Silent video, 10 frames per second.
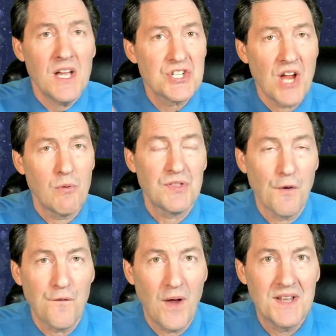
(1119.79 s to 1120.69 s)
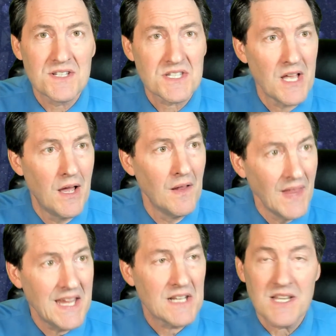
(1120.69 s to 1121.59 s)
Share with your friends a
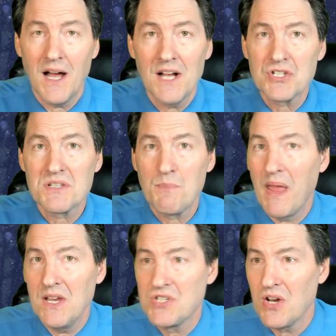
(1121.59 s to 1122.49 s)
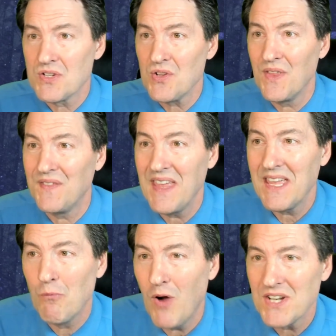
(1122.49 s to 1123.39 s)
link to Hutch's page here so that they
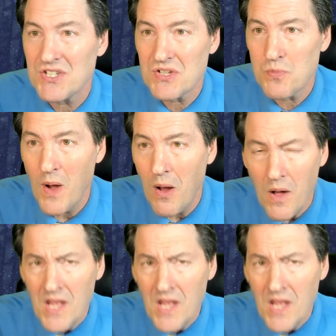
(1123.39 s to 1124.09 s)
can watch as well.